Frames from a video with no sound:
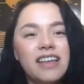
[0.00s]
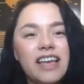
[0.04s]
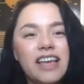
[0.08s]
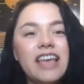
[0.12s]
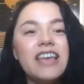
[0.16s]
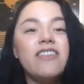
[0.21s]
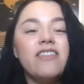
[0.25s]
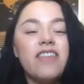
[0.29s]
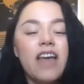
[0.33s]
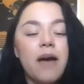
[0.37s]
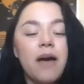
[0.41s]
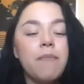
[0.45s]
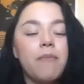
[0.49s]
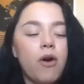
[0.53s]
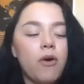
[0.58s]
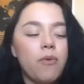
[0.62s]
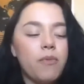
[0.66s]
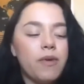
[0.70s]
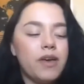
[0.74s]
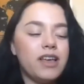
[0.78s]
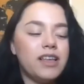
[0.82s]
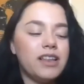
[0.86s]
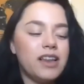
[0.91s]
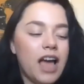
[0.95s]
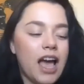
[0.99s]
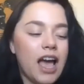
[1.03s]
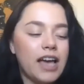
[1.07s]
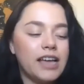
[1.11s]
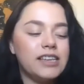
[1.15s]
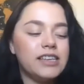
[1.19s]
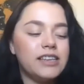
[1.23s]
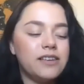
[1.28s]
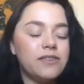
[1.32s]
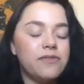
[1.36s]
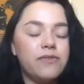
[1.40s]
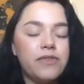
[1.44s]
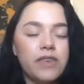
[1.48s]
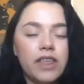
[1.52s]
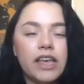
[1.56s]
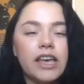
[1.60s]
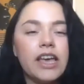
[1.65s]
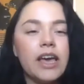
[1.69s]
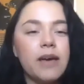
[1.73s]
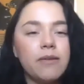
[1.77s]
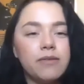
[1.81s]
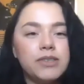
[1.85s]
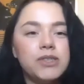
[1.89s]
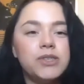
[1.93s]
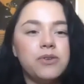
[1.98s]
in that moment, I didn't feel like
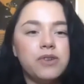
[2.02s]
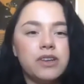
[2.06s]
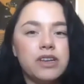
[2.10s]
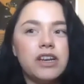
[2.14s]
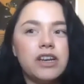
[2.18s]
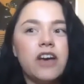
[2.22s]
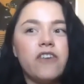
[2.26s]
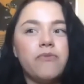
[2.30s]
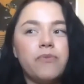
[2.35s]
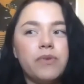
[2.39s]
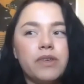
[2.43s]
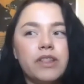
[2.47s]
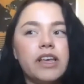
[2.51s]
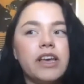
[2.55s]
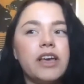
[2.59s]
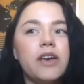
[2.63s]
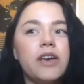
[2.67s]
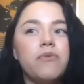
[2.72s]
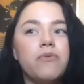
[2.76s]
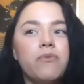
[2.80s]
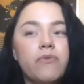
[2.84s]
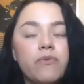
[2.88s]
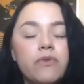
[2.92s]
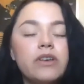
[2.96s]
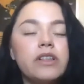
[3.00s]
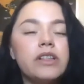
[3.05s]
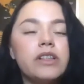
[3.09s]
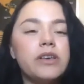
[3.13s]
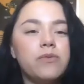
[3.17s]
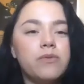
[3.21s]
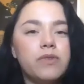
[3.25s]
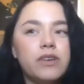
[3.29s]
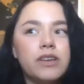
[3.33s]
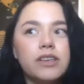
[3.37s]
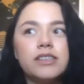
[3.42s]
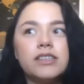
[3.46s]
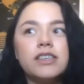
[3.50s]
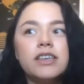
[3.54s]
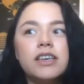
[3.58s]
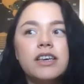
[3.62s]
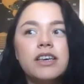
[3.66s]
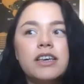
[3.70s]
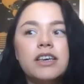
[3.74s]
I was doing enough, but like I really was